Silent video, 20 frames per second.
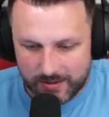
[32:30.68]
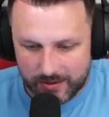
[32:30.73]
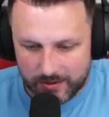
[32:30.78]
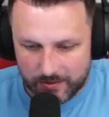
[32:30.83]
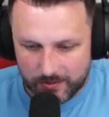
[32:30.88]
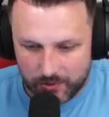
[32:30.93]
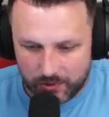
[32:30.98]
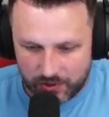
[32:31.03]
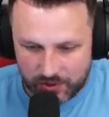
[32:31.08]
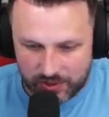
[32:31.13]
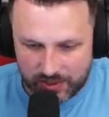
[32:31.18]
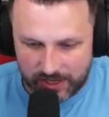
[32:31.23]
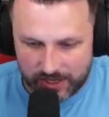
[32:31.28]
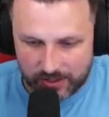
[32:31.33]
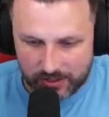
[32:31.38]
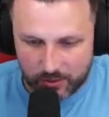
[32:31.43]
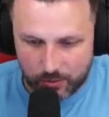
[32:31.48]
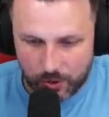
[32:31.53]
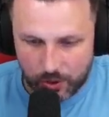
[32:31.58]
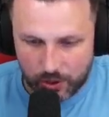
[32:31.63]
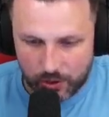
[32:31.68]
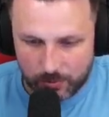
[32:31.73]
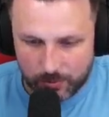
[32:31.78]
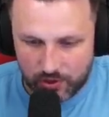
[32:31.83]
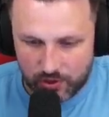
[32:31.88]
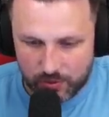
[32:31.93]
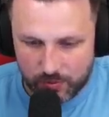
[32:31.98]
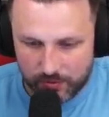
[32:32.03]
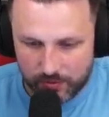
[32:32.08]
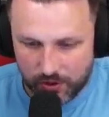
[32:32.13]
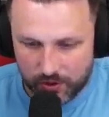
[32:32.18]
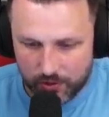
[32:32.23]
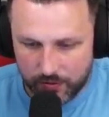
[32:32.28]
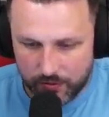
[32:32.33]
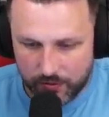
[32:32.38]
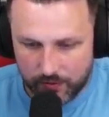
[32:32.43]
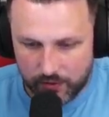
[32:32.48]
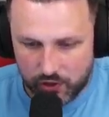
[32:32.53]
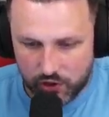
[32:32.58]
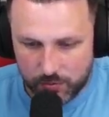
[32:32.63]
Just standard world mission. We've got
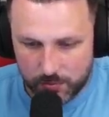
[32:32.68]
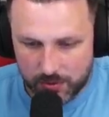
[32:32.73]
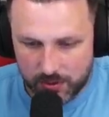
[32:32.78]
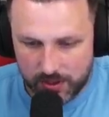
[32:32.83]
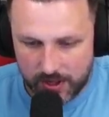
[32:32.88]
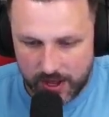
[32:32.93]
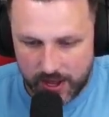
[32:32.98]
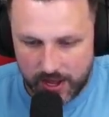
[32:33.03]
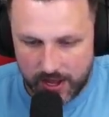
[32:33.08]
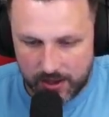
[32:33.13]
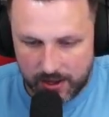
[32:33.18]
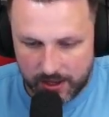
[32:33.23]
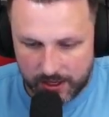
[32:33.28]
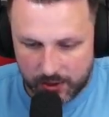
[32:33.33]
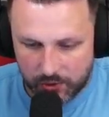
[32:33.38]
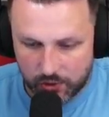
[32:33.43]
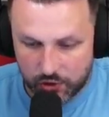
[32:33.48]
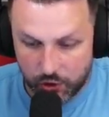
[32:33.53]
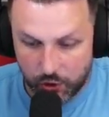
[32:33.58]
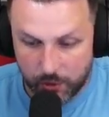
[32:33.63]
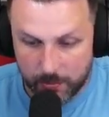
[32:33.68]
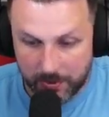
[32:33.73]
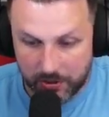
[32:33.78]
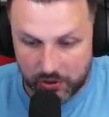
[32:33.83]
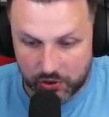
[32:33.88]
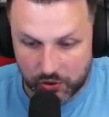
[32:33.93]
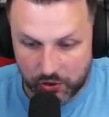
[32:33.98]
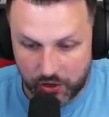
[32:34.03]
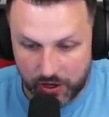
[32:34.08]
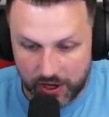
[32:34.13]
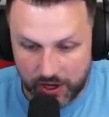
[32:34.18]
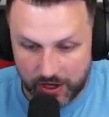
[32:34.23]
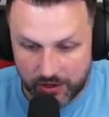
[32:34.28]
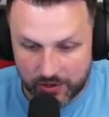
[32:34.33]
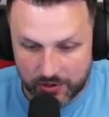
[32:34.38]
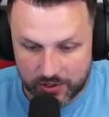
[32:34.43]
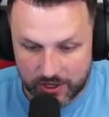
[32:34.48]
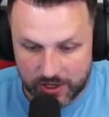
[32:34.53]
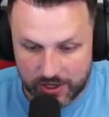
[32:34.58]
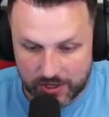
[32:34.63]
another fisherman there. I could do with my turret here because there's